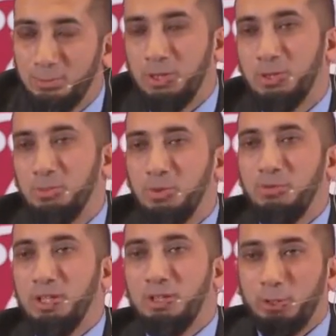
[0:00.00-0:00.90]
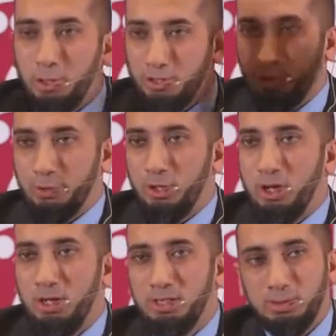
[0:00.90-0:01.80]
He's watching a movie, the curtains are
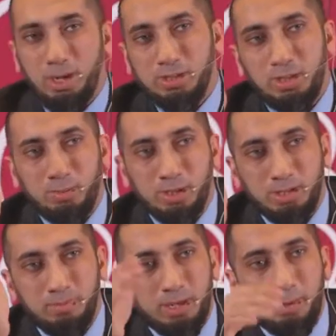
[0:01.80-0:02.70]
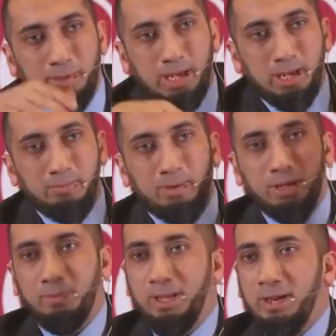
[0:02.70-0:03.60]
drawn, he's watching, Maghrib came,
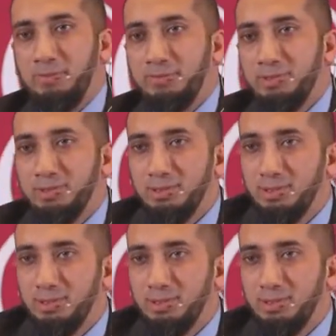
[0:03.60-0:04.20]
Maghrib left.